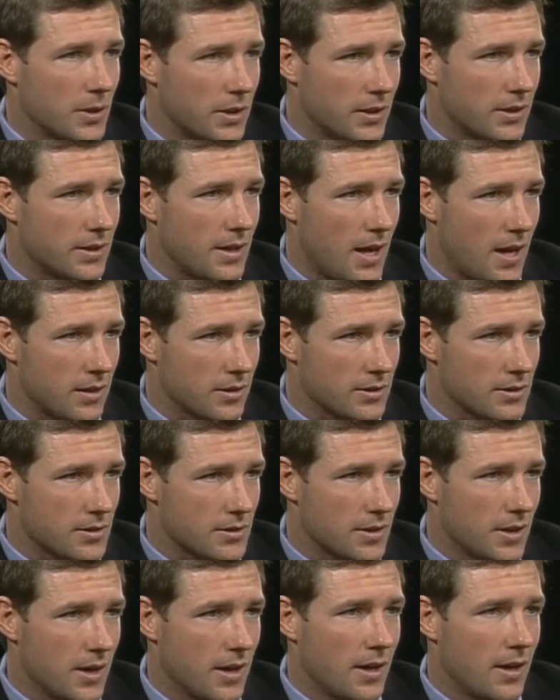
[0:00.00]
million,
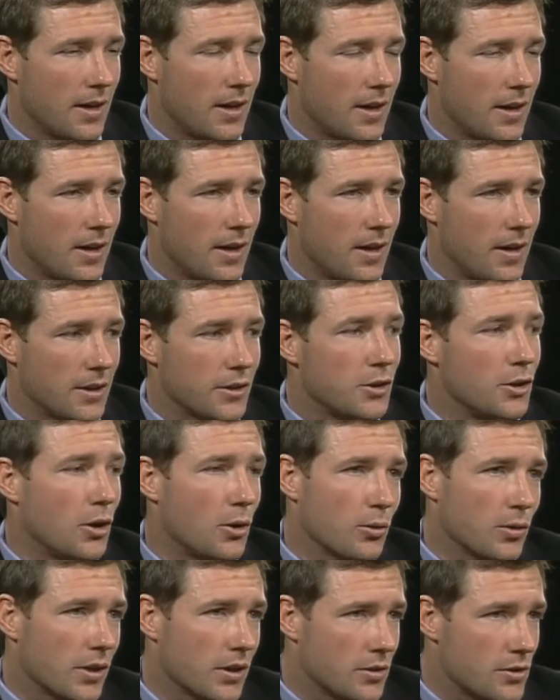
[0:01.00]
you
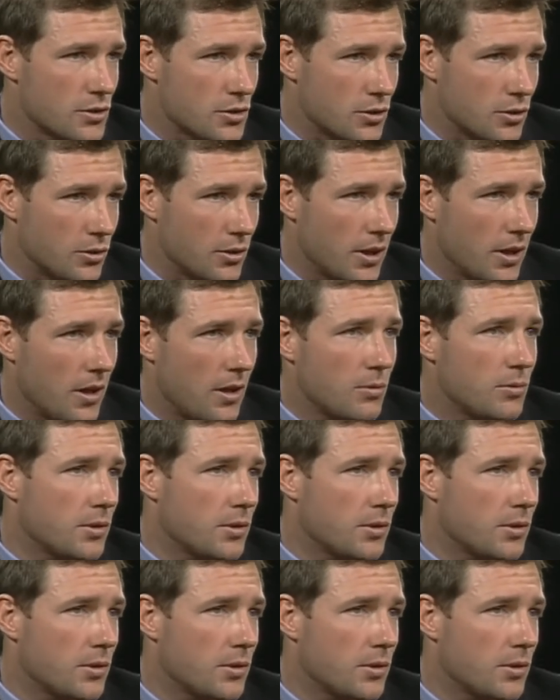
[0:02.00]
don't need the studio.